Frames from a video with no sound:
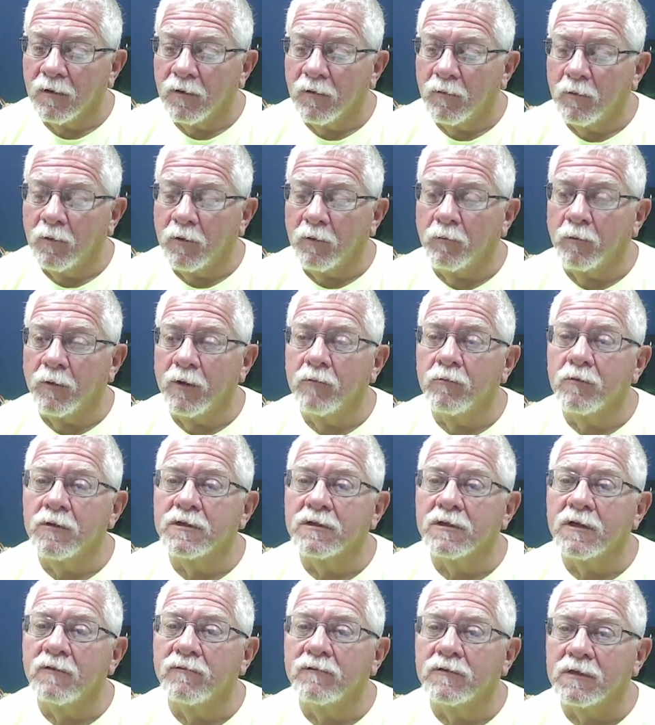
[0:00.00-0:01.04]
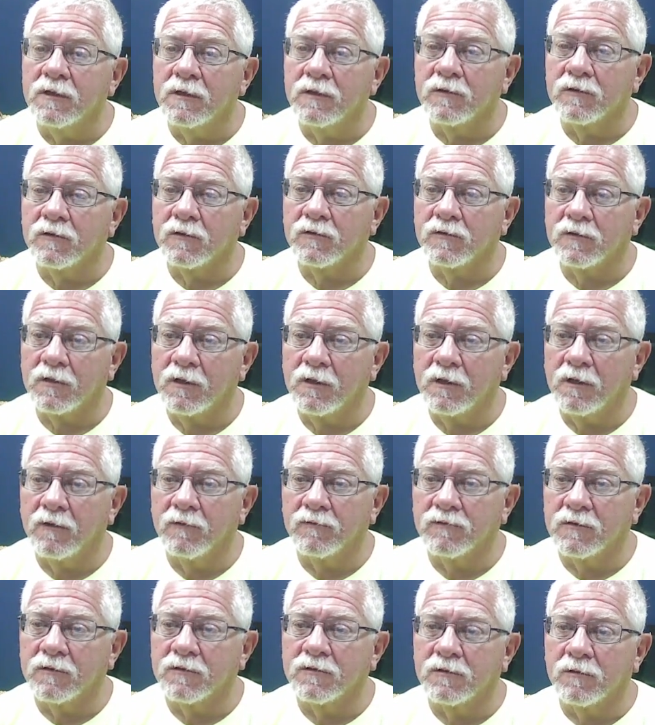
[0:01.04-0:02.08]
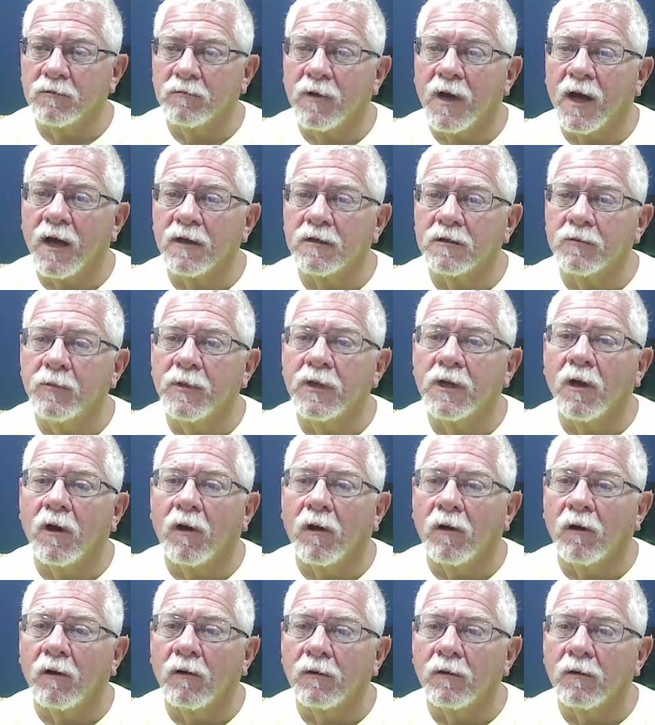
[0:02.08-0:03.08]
When we receive Jesus, he gives us the right to be called